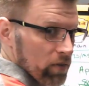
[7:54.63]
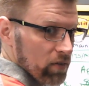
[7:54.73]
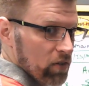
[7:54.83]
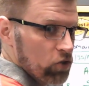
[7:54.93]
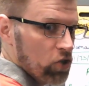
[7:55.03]

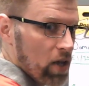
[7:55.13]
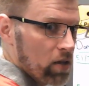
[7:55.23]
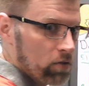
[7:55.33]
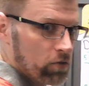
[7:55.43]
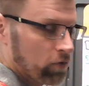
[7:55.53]
can
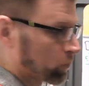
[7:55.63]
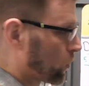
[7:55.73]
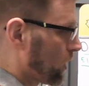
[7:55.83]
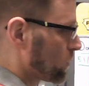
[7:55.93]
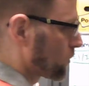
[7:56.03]
change from
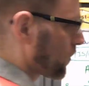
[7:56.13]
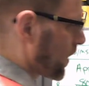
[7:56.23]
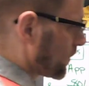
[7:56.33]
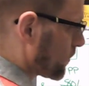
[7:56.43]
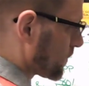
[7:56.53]
grade to
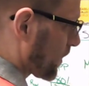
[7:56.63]
grade. So it's not